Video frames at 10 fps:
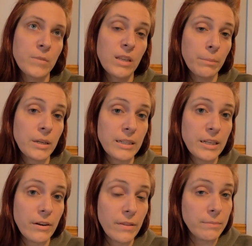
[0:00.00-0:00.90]
Some
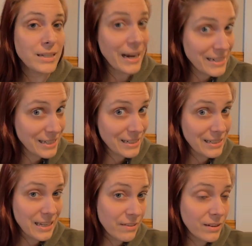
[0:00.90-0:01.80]
consider them
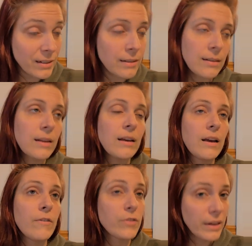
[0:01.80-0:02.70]
titans even,
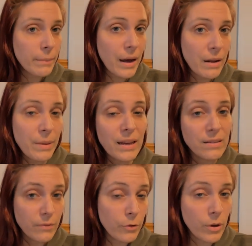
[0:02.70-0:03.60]
if you think about it,
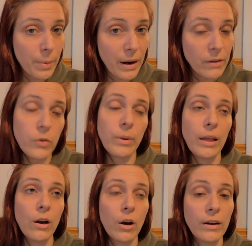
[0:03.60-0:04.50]
because of who their parents
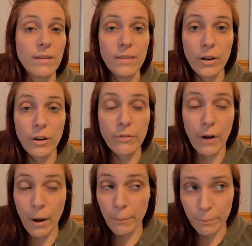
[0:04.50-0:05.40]
really are considered
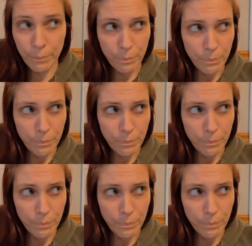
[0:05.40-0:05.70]
from.